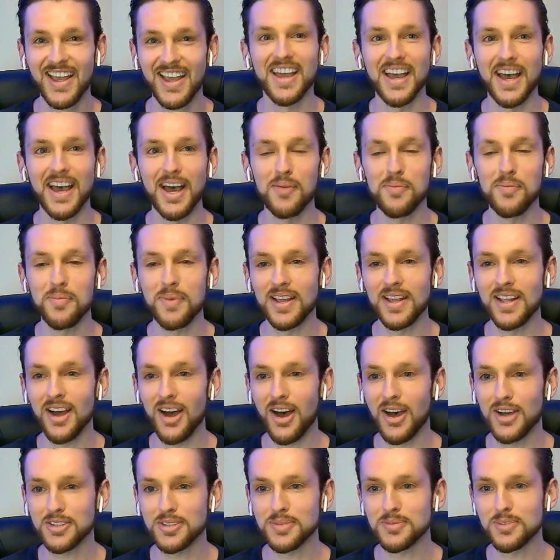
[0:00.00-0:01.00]
yeah, but
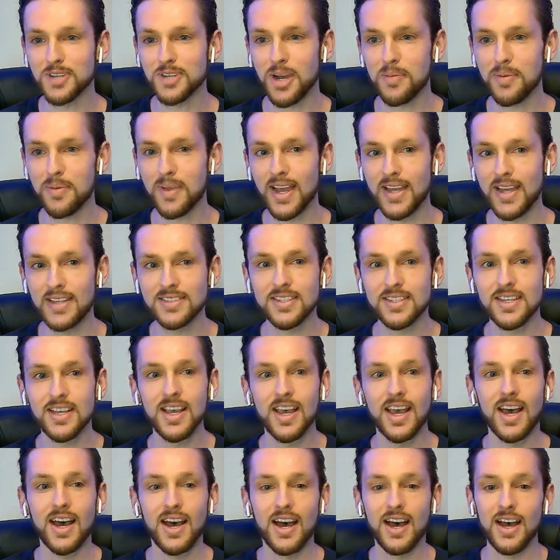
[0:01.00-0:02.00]
awesome job, guys.
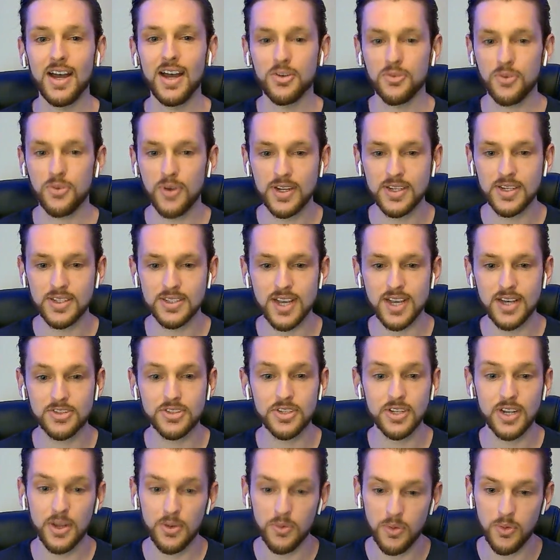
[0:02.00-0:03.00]
Uh, great
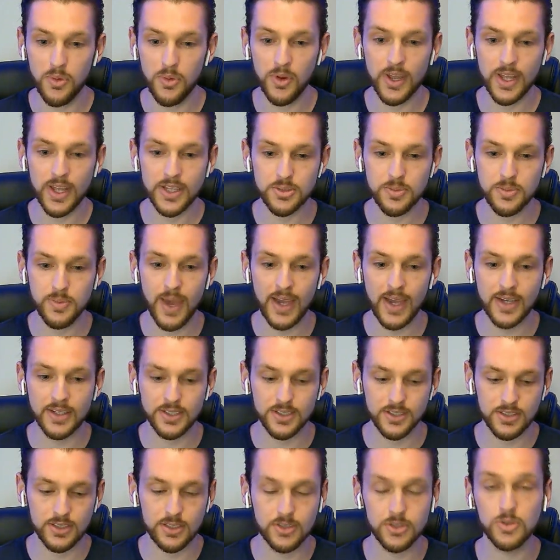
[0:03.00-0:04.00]
discussion, and we will get you back
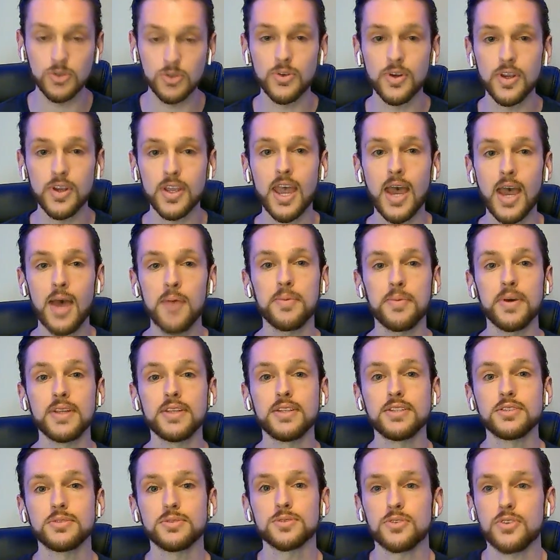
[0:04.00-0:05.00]
to do a recap. But
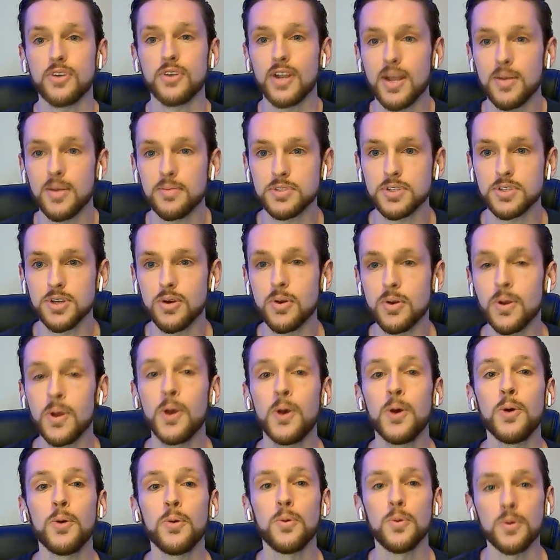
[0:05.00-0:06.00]
this is a great episode.
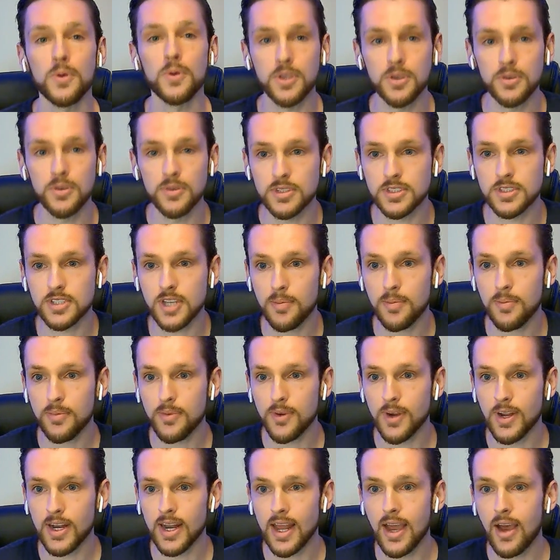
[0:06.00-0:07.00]
We'll cue this up
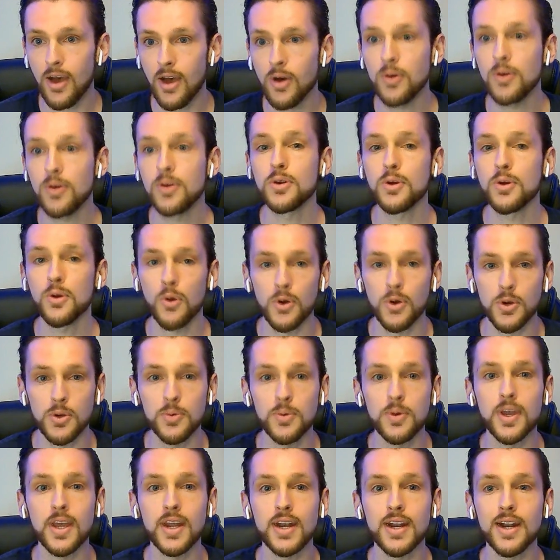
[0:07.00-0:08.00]
right now. Courtney
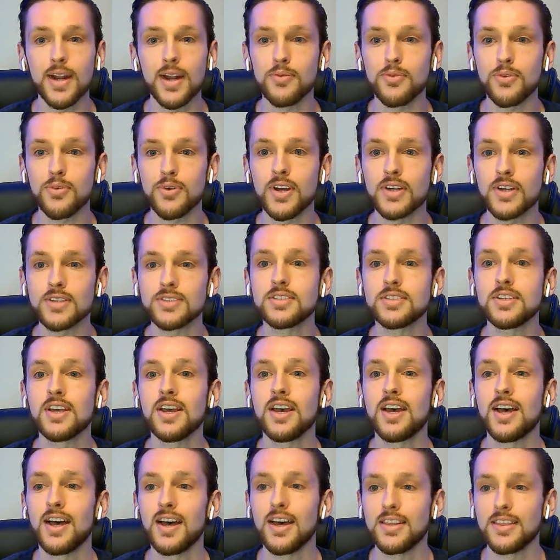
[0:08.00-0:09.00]
will get it up for us.
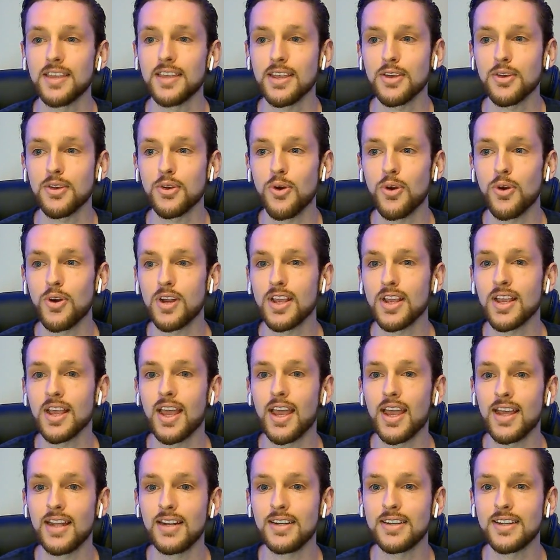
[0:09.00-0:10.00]
Uh, thank you, Courtney.
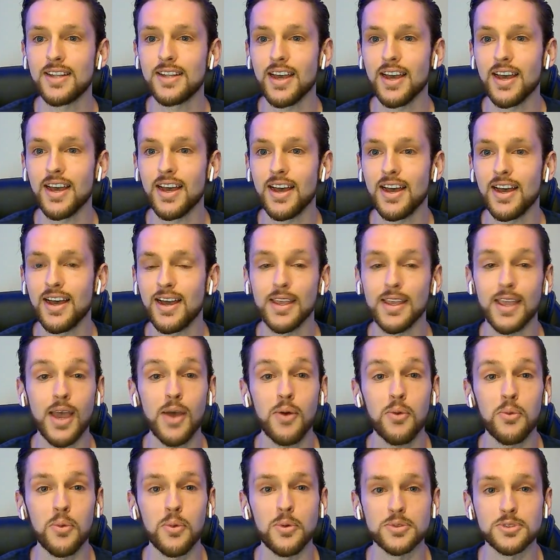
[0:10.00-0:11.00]
And uh, yeah,
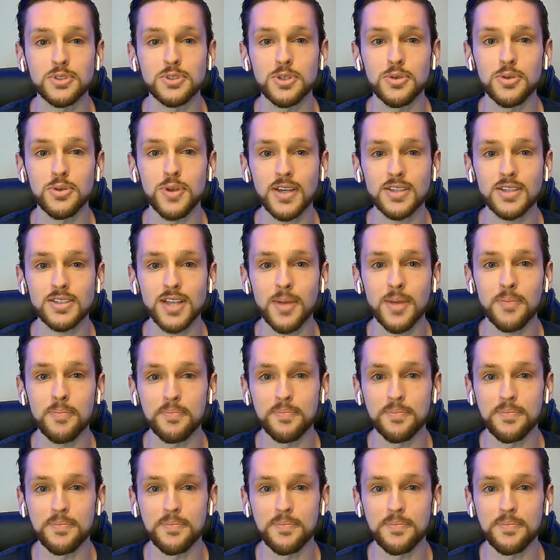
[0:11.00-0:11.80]
we'll see you next time.